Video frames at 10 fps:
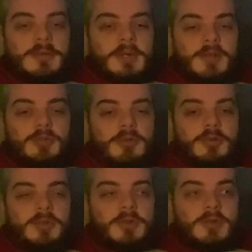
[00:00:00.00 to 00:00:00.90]
I struggle
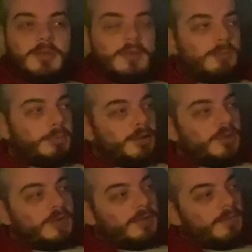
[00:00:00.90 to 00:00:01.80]
to
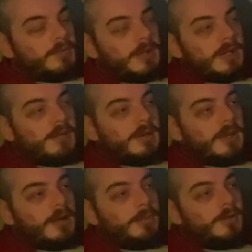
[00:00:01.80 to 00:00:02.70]
appreciate something here and
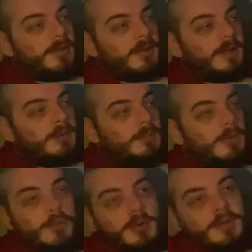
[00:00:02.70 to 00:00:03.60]
now, because I think,
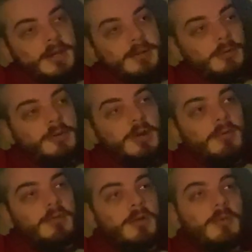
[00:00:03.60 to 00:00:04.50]
well, one day it will go,
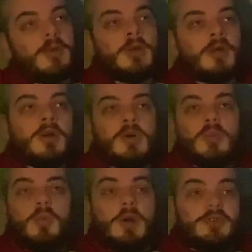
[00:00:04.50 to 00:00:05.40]
so
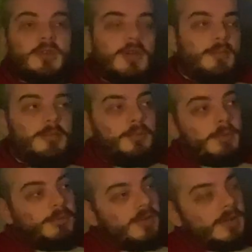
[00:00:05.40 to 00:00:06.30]
why should I
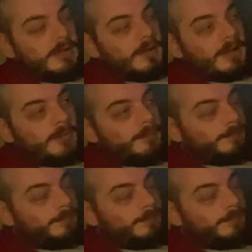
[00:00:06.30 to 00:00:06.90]
appreciate it now?